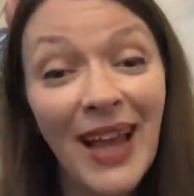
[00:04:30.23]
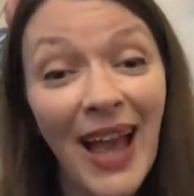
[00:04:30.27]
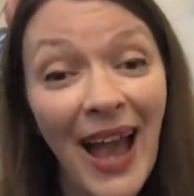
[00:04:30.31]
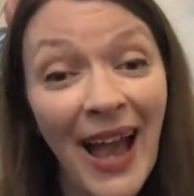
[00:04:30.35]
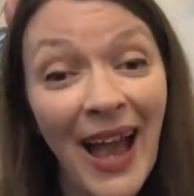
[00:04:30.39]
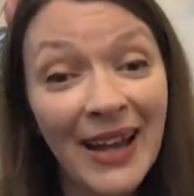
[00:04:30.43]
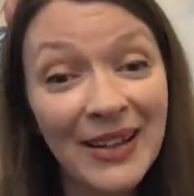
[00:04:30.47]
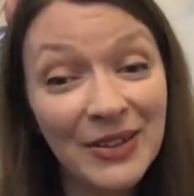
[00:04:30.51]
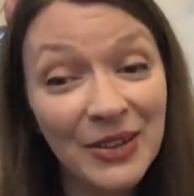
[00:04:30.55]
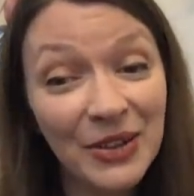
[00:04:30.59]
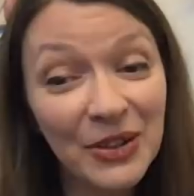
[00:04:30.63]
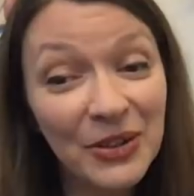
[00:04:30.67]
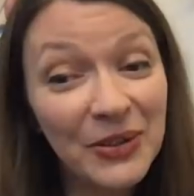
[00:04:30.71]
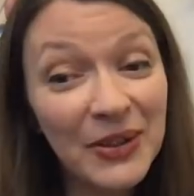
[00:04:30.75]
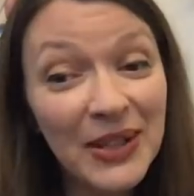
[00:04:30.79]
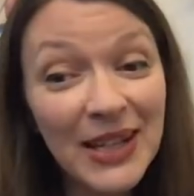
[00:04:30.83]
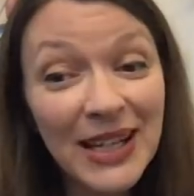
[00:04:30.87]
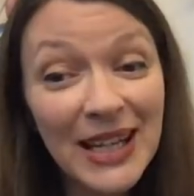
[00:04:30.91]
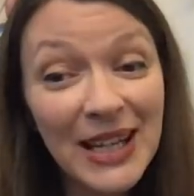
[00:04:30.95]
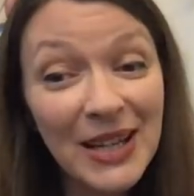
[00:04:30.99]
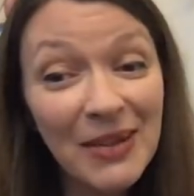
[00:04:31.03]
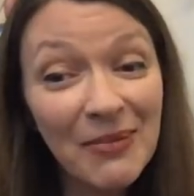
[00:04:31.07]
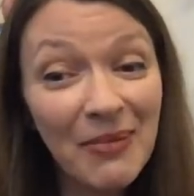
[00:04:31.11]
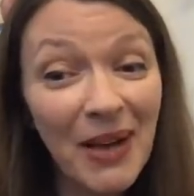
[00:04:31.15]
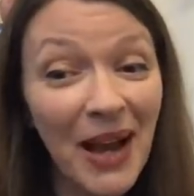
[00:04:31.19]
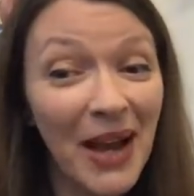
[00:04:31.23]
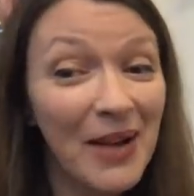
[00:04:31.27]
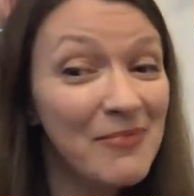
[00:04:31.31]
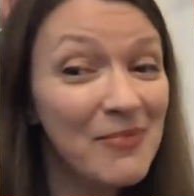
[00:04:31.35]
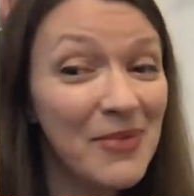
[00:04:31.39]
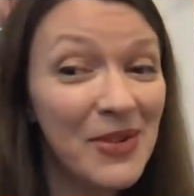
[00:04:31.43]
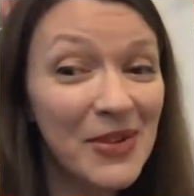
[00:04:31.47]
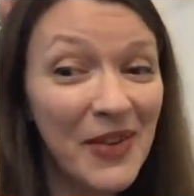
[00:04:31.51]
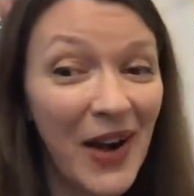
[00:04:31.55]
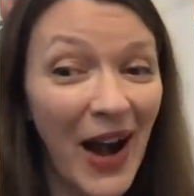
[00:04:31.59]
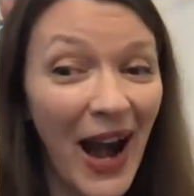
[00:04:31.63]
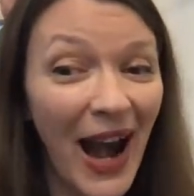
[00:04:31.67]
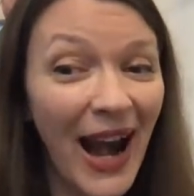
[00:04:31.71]
and cream and
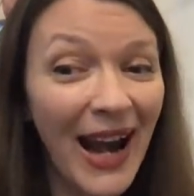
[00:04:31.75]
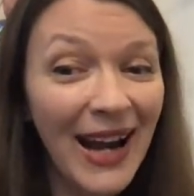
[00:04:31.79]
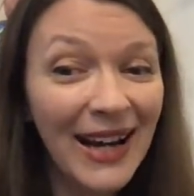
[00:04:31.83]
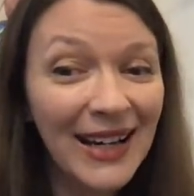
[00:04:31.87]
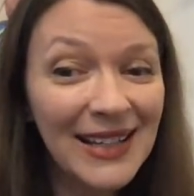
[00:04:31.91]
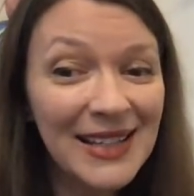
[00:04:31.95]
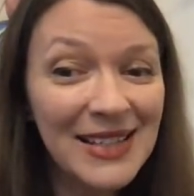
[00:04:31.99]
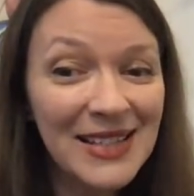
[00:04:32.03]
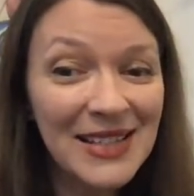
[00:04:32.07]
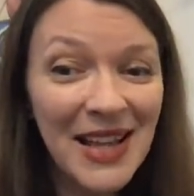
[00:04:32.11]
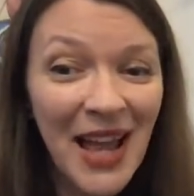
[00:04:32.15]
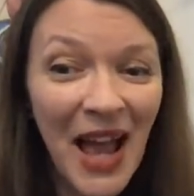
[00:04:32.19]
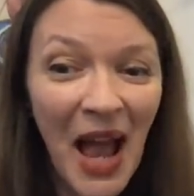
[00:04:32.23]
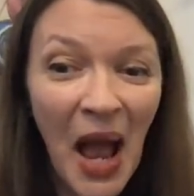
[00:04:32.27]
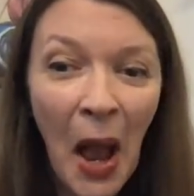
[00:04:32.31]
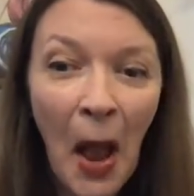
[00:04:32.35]
meringues